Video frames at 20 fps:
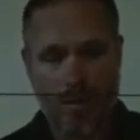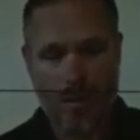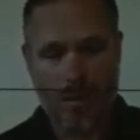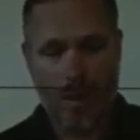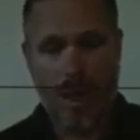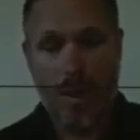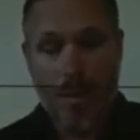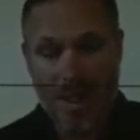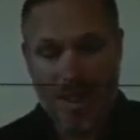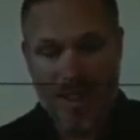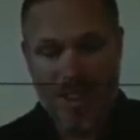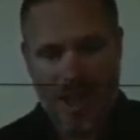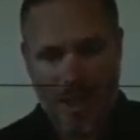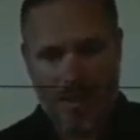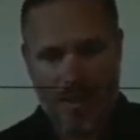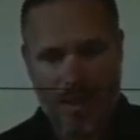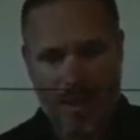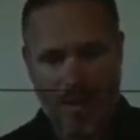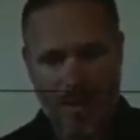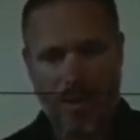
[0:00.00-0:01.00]

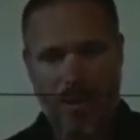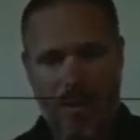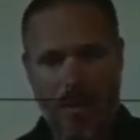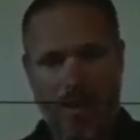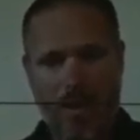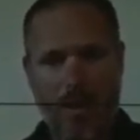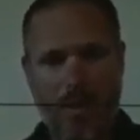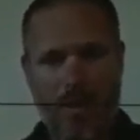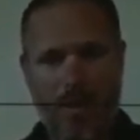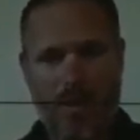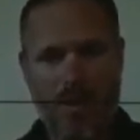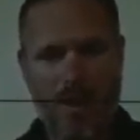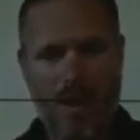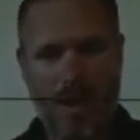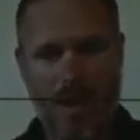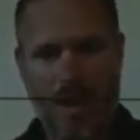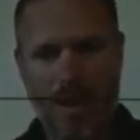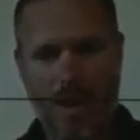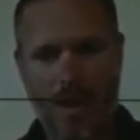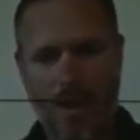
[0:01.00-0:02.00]
immediate, I would
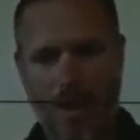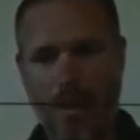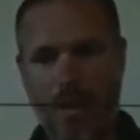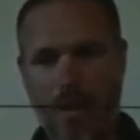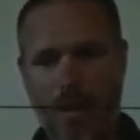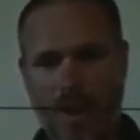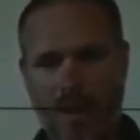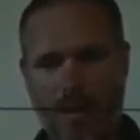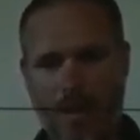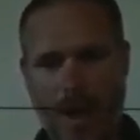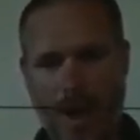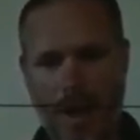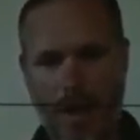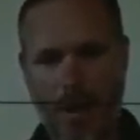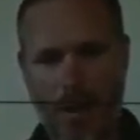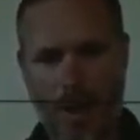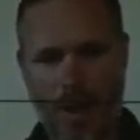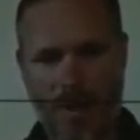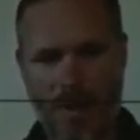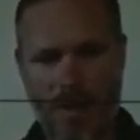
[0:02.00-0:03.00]
say, USBL
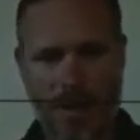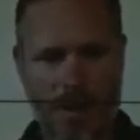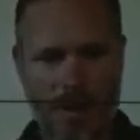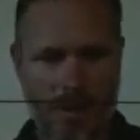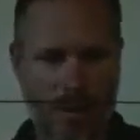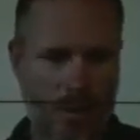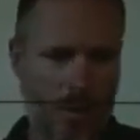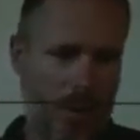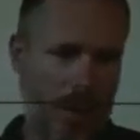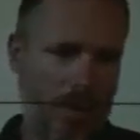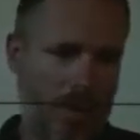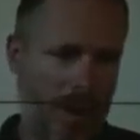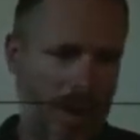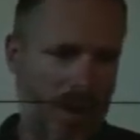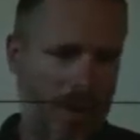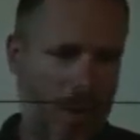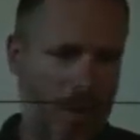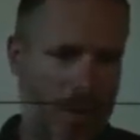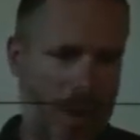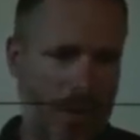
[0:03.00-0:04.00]
accuracy. So if I
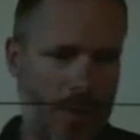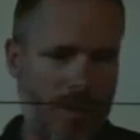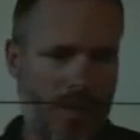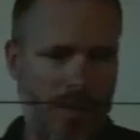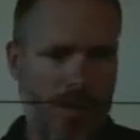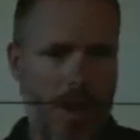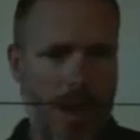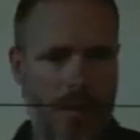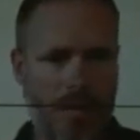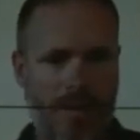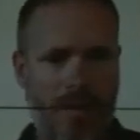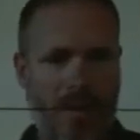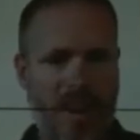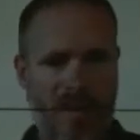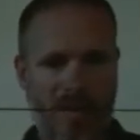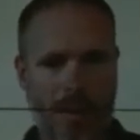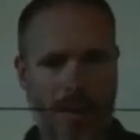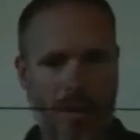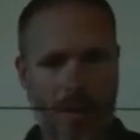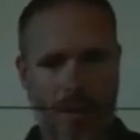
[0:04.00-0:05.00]
come back to my 5
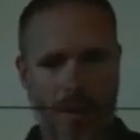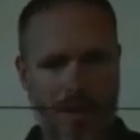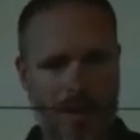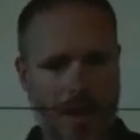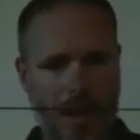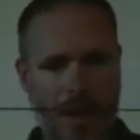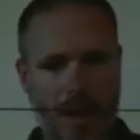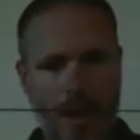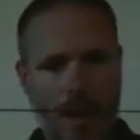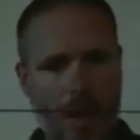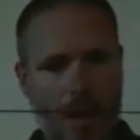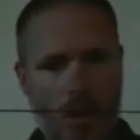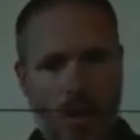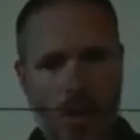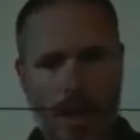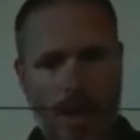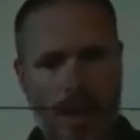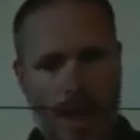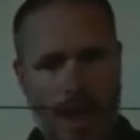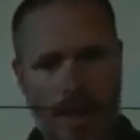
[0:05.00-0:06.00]
meters, we
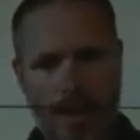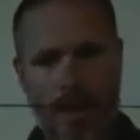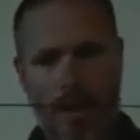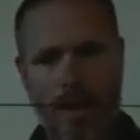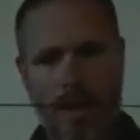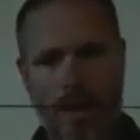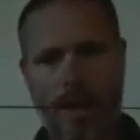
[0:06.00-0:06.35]
can